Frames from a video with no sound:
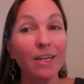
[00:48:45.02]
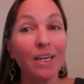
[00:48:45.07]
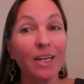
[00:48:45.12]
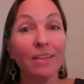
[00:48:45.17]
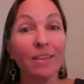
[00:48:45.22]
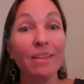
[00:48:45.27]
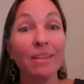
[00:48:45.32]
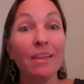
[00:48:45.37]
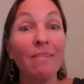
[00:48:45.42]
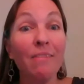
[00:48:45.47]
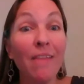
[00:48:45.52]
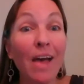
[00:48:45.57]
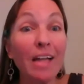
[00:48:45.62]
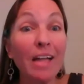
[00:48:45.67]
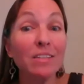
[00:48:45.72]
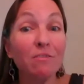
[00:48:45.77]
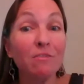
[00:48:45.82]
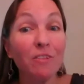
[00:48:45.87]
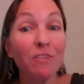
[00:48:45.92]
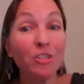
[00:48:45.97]
then
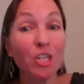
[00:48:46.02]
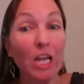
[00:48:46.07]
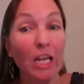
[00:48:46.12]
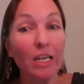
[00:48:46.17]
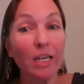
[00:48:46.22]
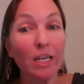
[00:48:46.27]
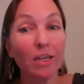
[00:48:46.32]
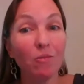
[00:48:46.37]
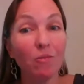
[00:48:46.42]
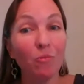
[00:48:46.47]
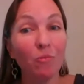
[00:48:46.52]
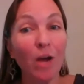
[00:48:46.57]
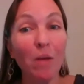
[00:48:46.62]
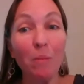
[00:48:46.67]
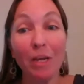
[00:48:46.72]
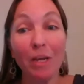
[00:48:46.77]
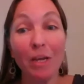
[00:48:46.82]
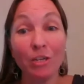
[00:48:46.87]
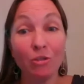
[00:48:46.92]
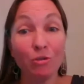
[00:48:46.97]
that's efficient, right?
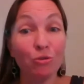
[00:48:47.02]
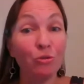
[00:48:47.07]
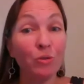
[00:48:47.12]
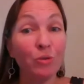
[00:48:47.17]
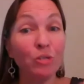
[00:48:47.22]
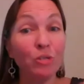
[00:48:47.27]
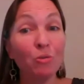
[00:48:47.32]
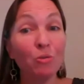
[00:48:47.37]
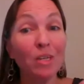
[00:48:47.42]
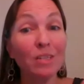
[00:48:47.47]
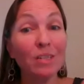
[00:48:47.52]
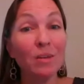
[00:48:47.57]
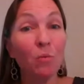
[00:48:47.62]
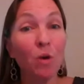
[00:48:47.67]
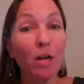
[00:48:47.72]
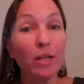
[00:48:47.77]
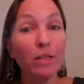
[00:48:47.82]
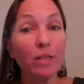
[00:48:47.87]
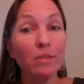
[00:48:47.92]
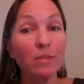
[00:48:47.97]
Because you're doing 2 things at
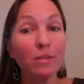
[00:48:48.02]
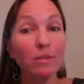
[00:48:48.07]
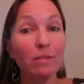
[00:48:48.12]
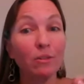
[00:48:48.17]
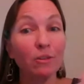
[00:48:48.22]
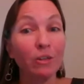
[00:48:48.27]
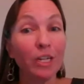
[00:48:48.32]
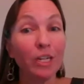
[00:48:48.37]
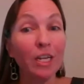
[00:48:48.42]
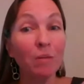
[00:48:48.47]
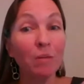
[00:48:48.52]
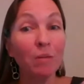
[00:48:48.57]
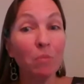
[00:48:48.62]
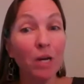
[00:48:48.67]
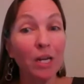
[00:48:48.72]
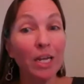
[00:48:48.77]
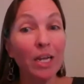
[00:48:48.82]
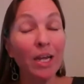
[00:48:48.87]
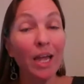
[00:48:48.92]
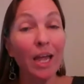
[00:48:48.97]
once. You're getting
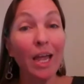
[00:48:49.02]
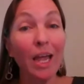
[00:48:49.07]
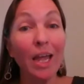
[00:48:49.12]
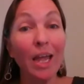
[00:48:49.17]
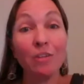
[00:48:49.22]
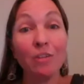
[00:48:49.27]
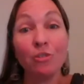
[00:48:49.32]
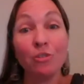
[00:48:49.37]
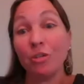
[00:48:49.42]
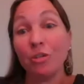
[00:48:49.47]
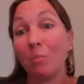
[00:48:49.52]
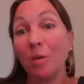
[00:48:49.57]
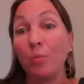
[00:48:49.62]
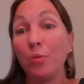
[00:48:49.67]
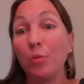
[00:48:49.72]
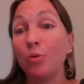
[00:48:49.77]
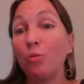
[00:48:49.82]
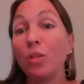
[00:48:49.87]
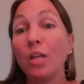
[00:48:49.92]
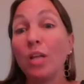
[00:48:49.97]
money and you're getting
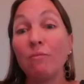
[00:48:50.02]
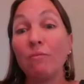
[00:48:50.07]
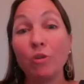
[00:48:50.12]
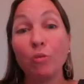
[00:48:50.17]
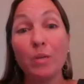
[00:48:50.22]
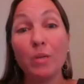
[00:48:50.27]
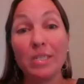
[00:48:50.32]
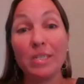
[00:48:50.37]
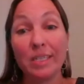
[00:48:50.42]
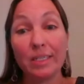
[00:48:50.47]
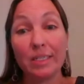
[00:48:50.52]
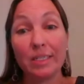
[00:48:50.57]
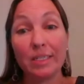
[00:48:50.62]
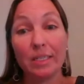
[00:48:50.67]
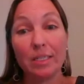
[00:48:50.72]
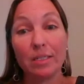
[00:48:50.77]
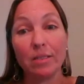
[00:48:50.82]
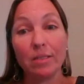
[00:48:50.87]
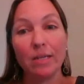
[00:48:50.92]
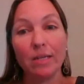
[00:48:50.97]
people who love your
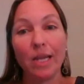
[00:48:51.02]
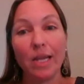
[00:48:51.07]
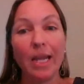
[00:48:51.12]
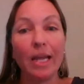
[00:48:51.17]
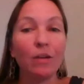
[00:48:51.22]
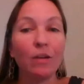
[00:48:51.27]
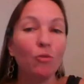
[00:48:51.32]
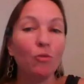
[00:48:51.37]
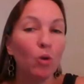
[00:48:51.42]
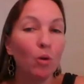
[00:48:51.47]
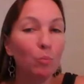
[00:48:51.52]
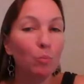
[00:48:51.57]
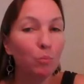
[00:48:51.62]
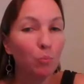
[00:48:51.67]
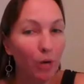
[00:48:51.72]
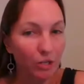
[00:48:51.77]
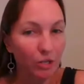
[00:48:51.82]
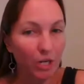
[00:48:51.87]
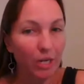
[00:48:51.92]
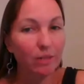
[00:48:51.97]
business and your
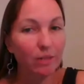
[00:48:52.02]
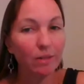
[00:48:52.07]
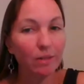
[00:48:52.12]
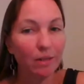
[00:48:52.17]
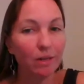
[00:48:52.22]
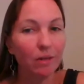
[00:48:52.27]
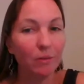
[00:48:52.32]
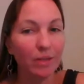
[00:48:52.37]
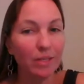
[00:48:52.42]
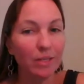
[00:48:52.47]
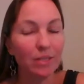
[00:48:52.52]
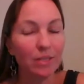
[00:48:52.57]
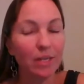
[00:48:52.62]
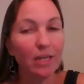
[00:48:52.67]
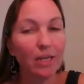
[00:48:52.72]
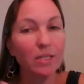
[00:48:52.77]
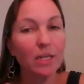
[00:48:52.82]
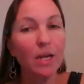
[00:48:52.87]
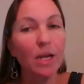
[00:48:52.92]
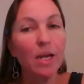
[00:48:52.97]
project, you know, in this
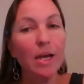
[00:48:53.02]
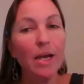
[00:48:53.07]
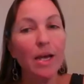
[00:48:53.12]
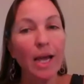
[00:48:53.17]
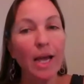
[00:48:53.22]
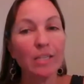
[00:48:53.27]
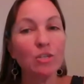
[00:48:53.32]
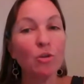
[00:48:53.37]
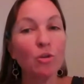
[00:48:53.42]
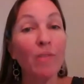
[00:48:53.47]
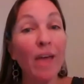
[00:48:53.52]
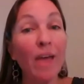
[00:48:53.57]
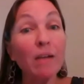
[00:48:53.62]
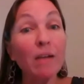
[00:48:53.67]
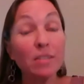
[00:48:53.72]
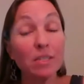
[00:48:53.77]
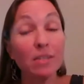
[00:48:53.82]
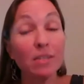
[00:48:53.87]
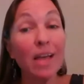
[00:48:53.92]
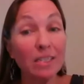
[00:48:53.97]
case. And so
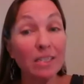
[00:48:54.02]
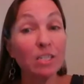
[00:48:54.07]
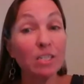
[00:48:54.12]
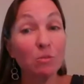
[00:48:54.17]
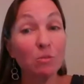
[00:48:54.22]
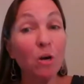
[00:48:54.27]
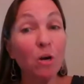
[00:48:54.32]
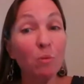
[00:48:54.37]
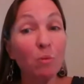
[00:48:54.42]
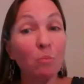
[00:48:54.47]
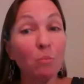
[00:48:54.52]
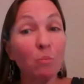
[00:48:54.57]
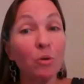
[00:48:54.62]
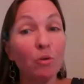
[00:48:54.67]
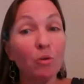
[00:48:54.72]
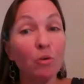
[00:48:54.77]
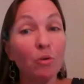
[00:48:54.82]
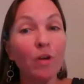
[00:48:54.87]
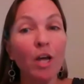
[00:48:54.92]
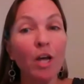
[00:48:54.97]
that's a smart
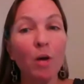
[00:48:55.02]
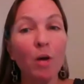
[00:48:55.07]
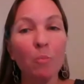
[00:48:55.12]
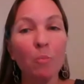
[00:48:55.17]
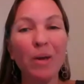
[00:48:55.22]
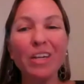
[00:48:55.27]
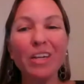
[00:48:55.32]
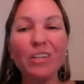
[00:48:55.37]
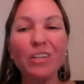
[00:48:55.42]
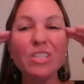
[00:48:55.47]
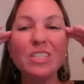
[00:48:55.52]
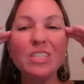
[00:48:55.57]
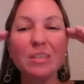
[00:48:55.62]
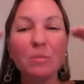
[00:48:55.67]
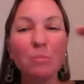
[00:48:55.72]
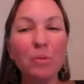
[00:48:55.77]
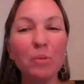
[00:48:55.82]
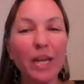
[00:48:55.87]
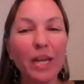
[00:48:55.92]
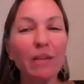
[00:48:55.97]
move, but you just need
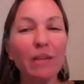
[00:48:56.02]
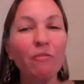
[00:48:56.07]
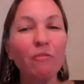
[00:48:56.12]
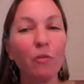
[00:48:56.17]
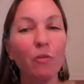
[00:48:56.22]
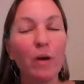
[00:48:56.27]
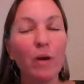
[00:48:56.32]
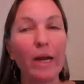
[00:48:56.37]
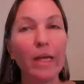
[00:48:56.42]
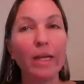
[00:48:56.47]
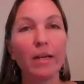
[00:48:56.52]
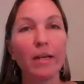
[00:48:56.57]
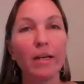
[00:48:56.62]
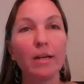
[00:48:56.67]
to plan for it,